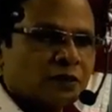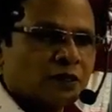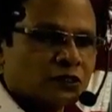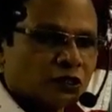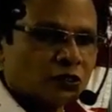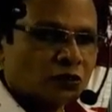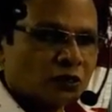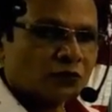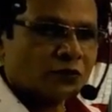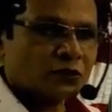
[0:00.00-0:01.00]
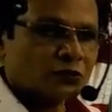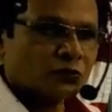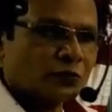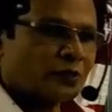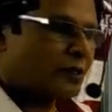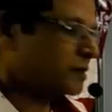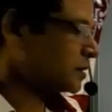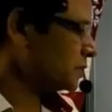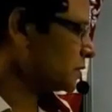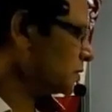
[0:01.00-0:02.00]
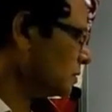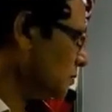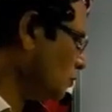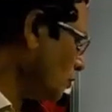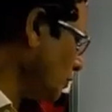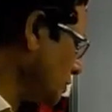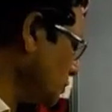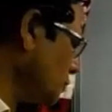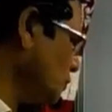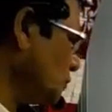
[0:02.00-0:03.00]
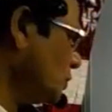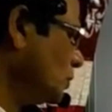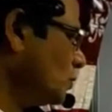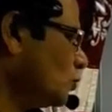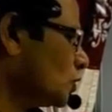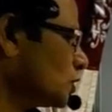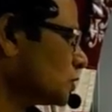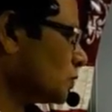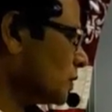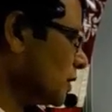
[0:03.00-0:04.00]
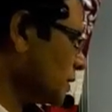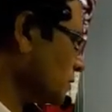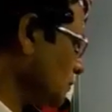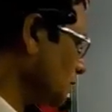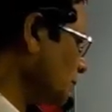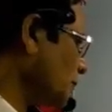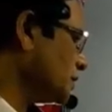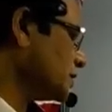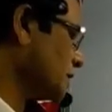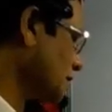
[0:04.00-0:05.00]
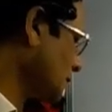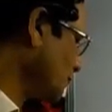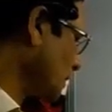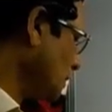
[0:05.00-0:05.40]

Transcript: a tRNA with the two amino acids moving to what is called actually the P site.